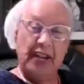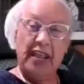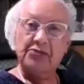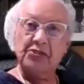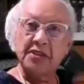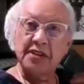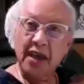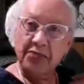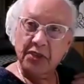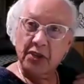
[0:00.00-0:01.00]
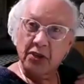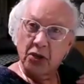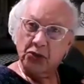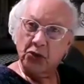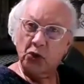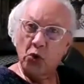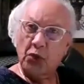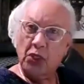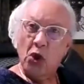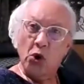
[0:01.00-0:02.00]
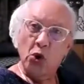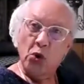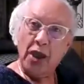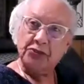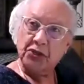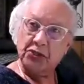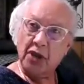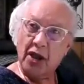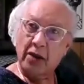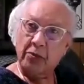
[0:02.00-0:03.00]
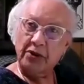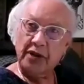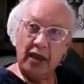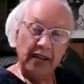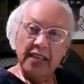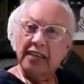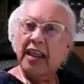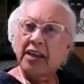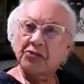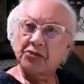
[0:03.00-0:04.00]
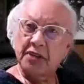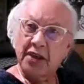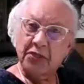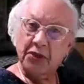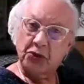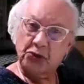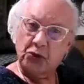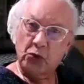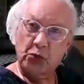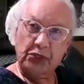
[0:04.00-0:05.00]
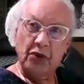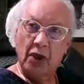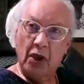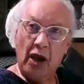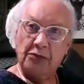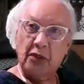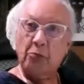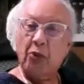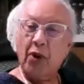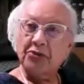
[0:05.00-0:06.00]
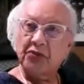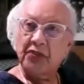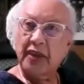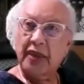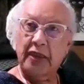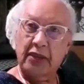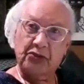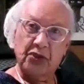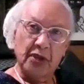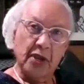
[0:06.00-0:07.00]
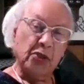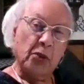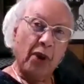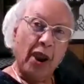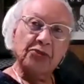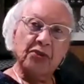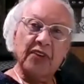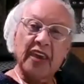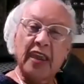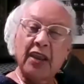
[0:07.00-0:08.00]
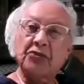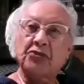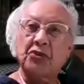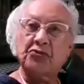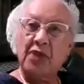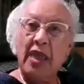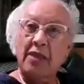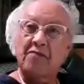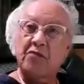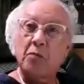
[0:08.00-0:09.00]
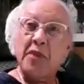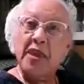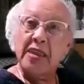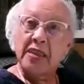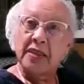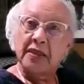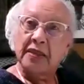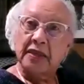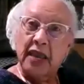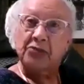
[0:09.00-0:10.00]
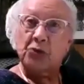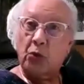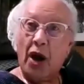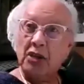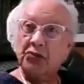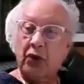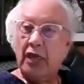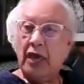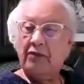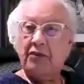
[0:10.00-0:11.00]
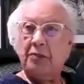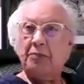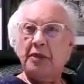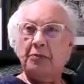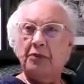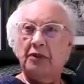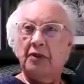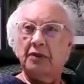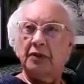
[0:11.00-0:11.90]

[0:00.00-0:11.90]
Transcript: It has nothing to do with who has a job or not. It has nothing to do with the price of eggs. The price of eggs is the same for me as it was for a lot of other people.